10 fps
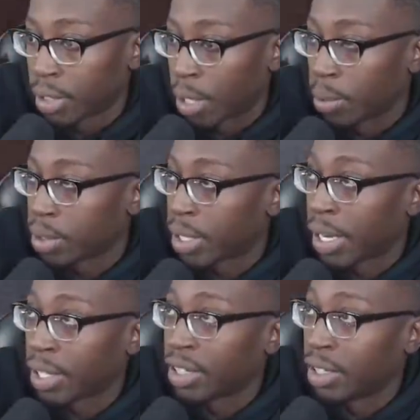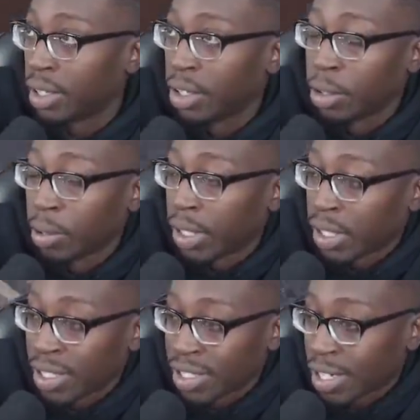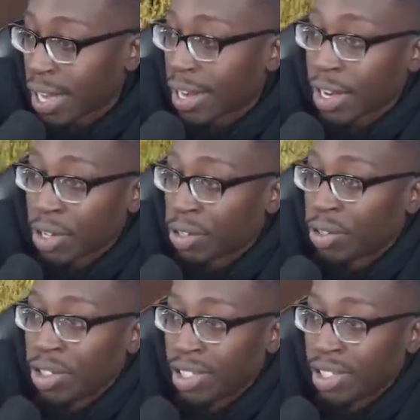that was like literally the entire,